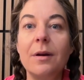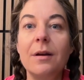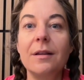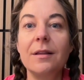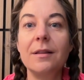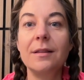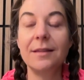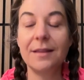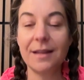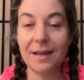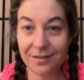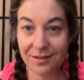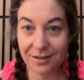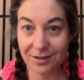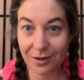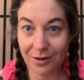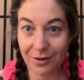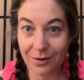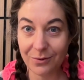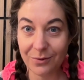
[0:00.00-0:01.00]
less
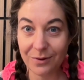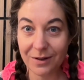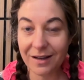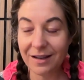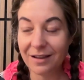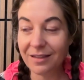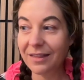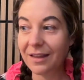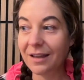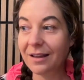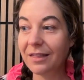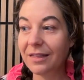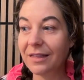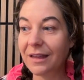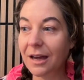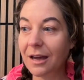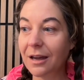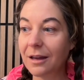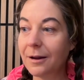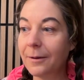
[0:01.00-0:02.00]
so. I think
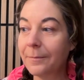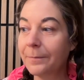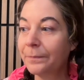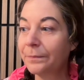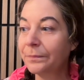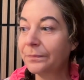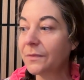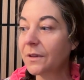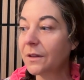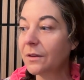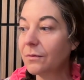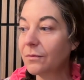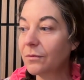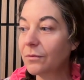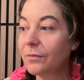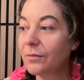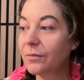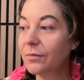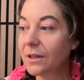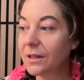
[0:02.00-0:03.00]
that
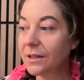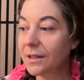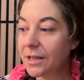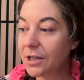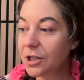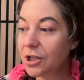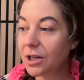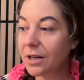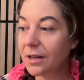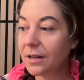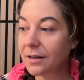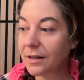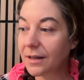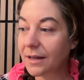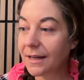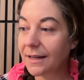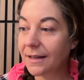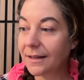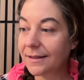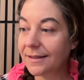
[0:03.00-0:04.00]
religion
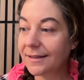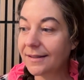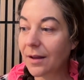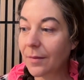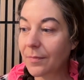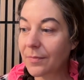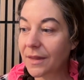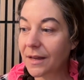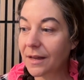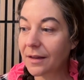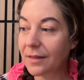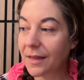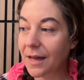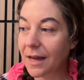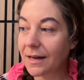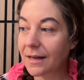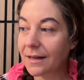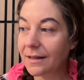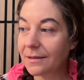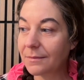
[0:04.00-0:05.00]
is something
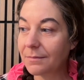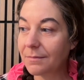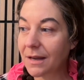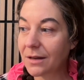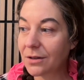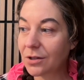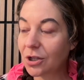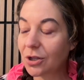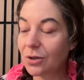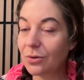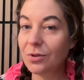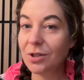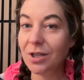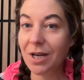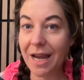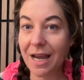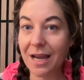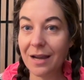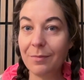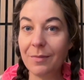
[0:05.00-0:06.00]
that is meant to
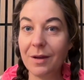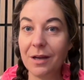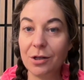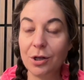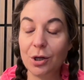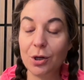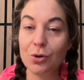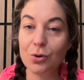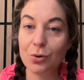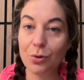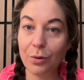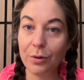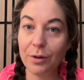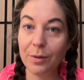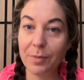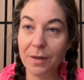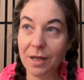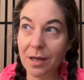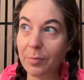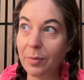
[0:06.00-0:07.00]
tame and control the
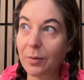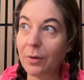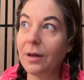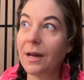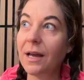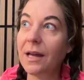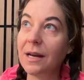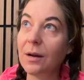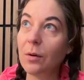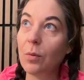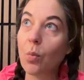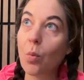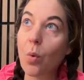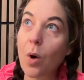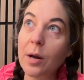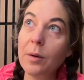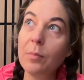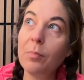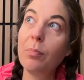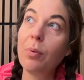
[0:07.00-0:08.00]
people, and at
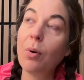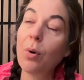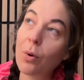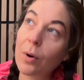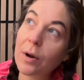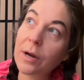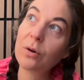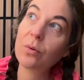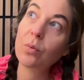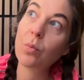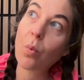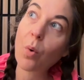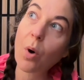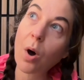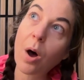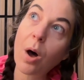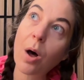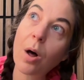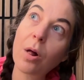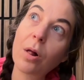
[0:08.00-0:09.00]
one point,
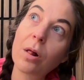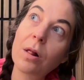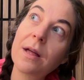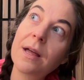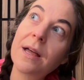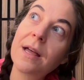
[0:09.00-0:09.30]
while